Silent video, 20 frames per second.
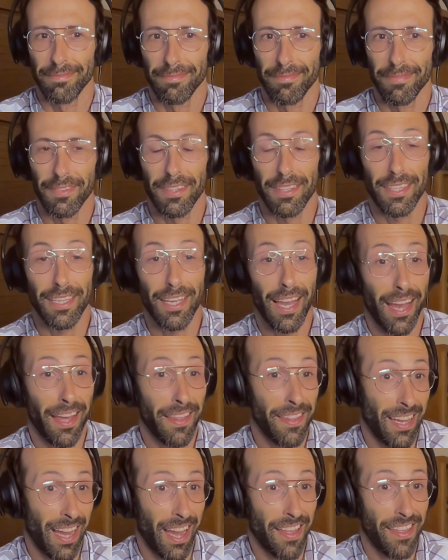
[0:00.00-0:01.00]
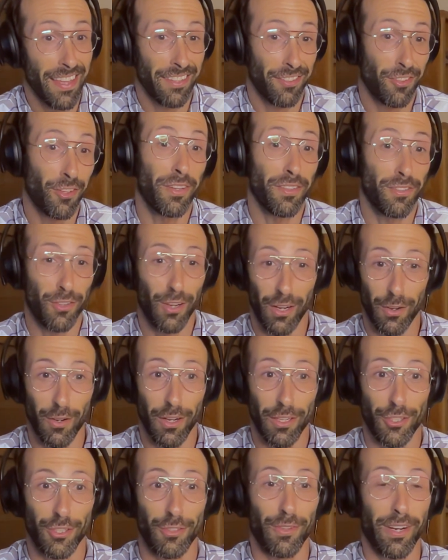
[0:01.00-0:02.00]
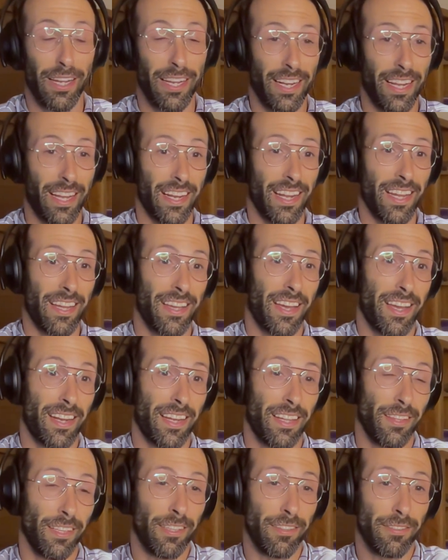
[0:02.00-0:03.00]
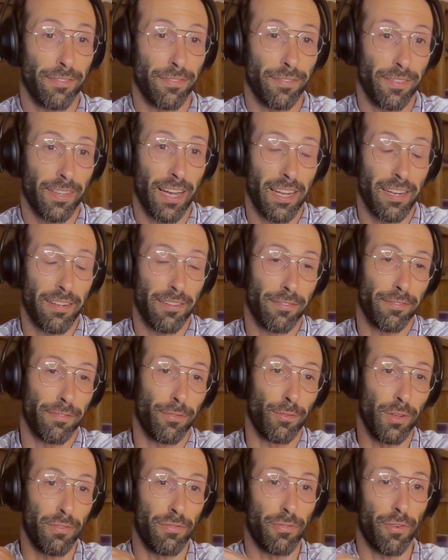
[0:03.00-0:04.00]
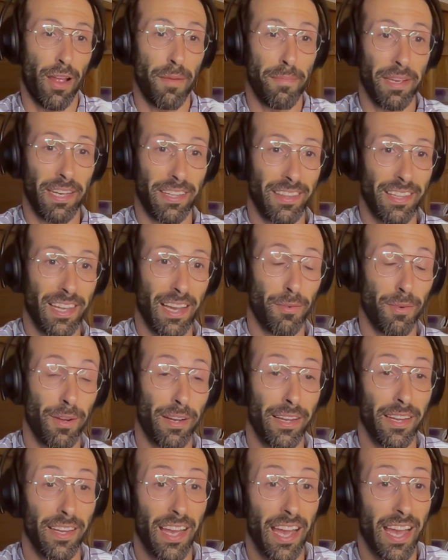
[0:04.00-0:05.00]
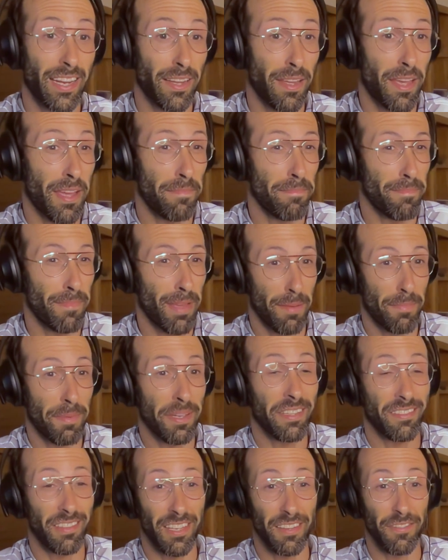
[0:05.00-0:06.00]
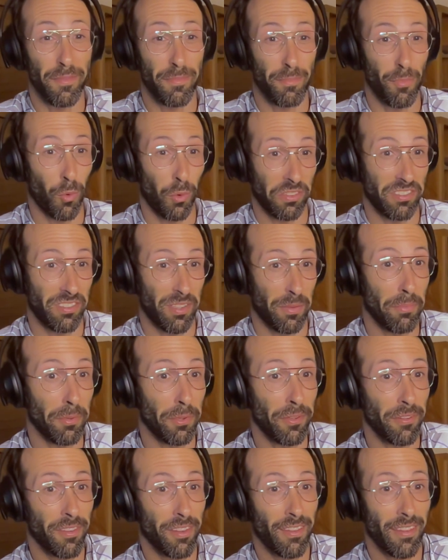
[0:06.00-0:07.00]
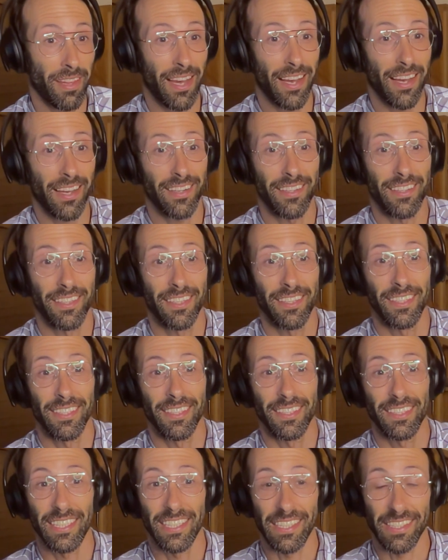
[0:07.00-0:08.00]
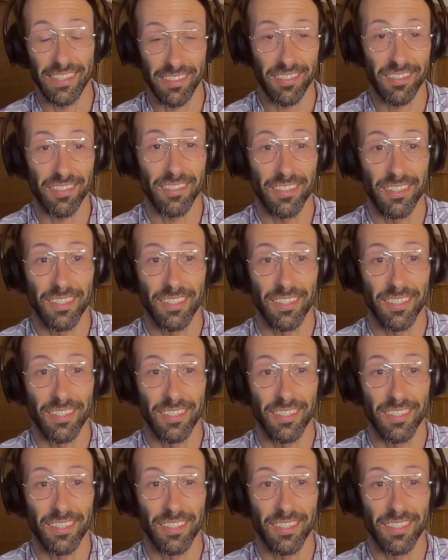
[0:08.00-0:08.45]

Yeah, I think so. It's a great question, right? And I love kind of reframing it that way. And maybe it's even more simple than that. It's